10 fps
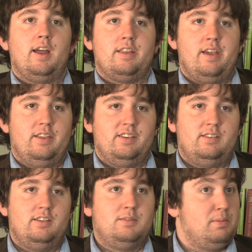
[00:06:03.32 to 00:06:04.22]
I gotta take
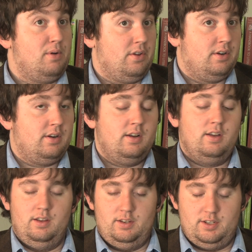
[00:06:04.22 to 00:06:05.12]
this. It's my brother.
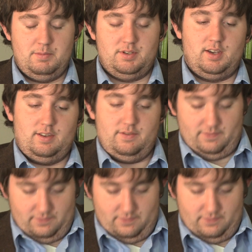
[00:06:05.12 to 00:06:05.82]
Just give me a second.